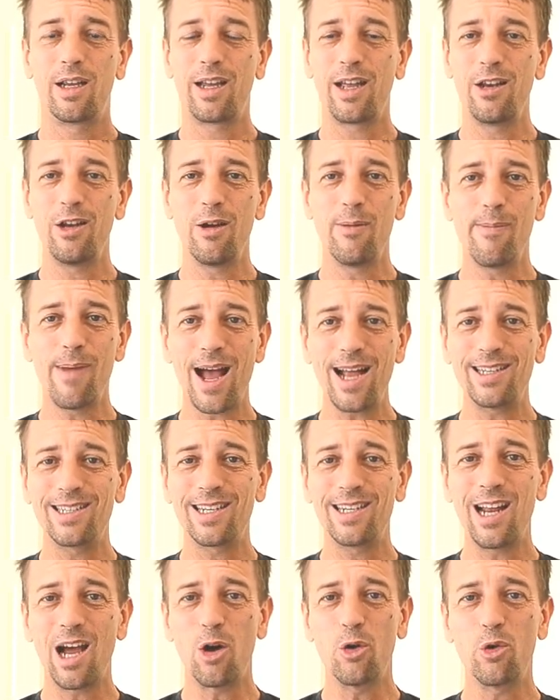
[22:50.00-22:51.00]
Can you
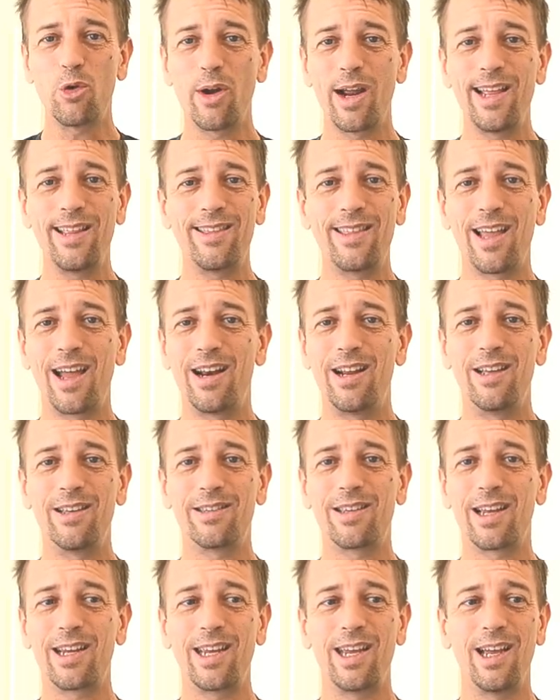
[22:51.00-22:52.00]
imagine how great that
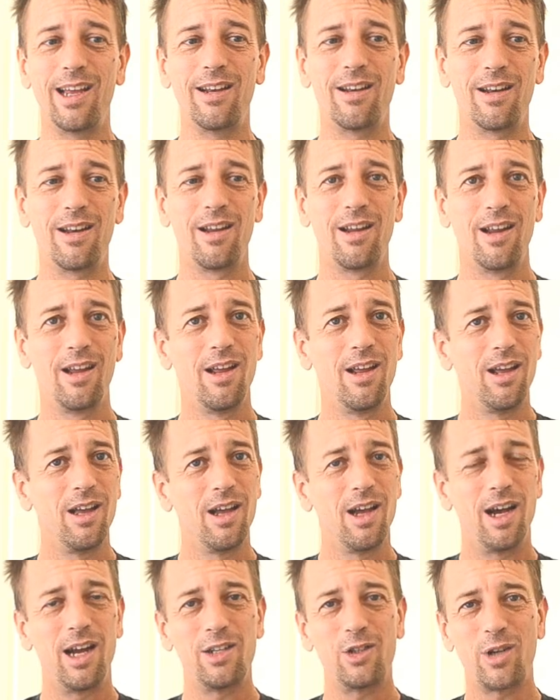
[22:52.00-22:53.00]
is? I
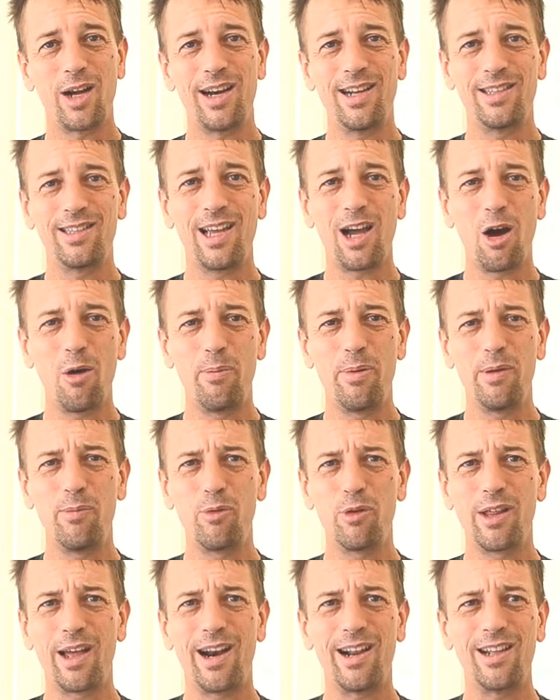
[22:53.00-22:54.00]
try to tell
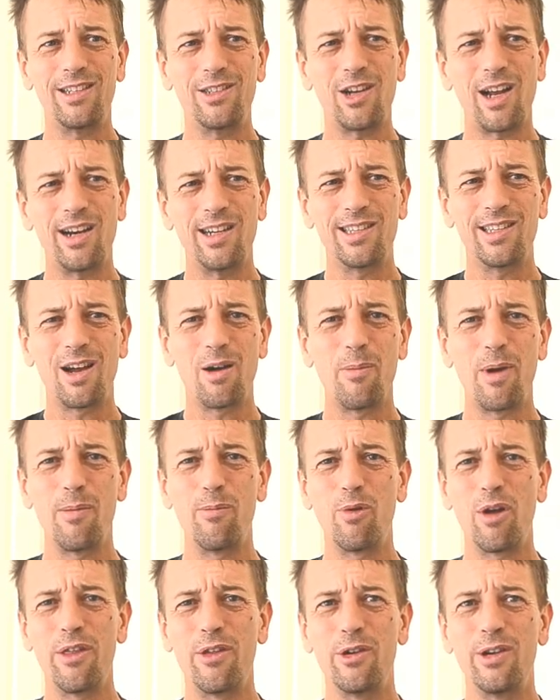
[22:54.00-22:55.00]
people that. I try to tell my
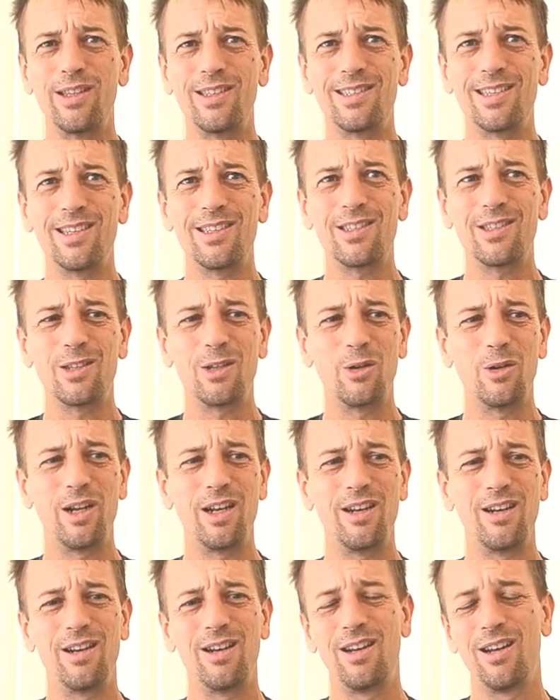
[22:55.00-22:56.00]
brother and
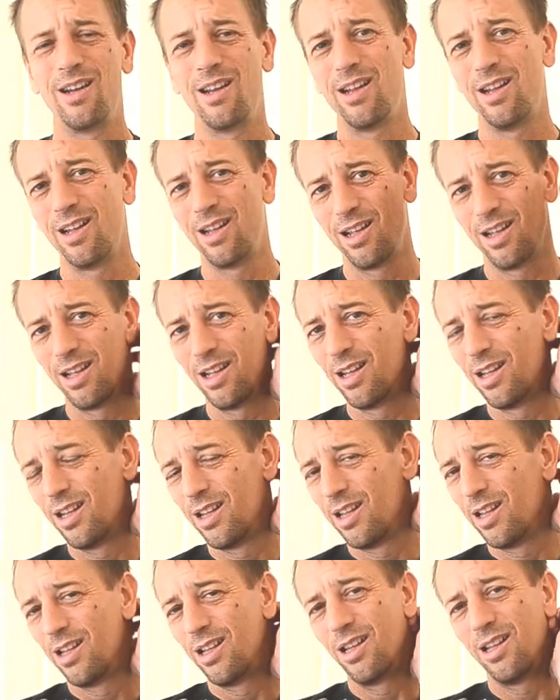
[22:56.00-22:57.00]
sister, and
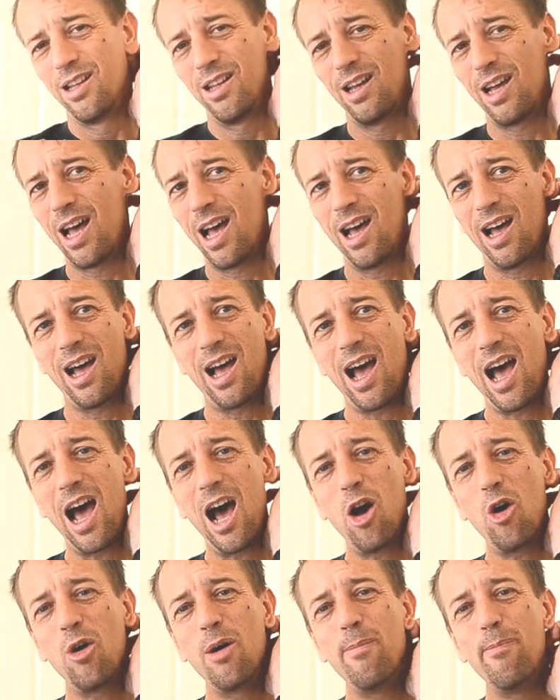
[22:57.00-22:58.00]

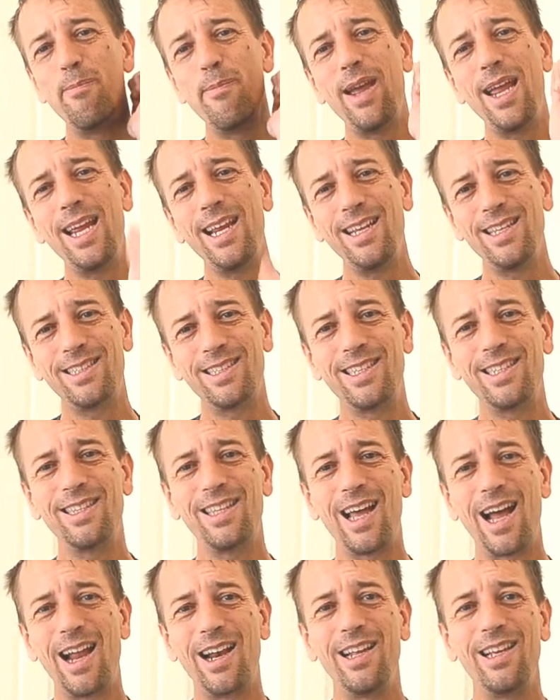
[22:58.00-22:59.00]
how
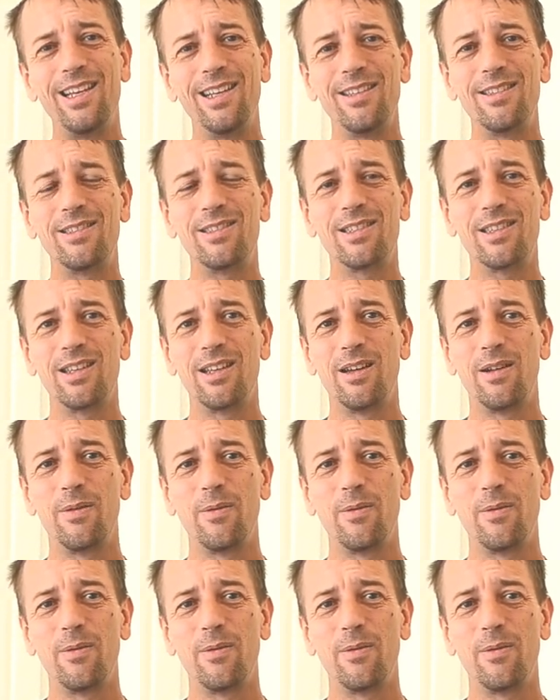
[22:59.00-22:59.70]
amazing that is.